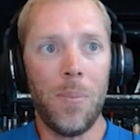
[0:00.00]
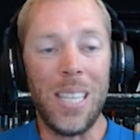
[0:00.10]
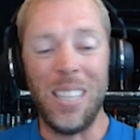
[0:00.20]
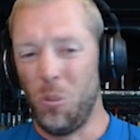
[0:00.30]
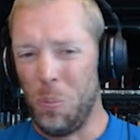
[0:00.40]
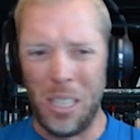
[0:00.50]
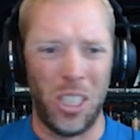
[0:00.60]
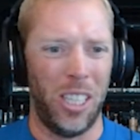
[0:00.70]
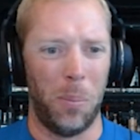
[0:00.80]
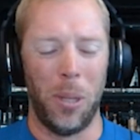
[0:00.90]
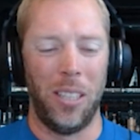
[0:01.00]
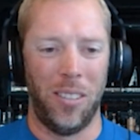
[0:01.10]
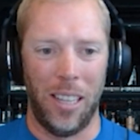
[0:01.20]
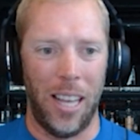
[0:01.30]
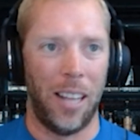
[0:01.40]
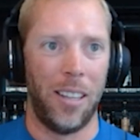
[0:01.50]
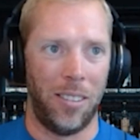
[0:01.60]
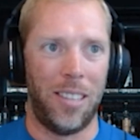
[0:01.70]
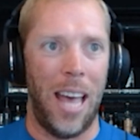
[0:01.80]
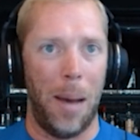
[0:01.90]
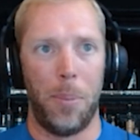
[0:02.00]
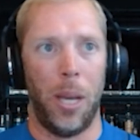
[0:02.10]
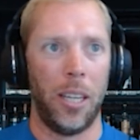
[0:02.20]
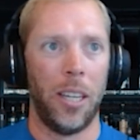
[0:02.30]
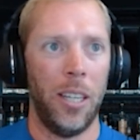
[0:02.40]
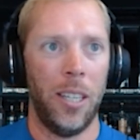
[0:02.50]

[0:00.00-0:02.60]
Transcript: Especially in a place that's that big.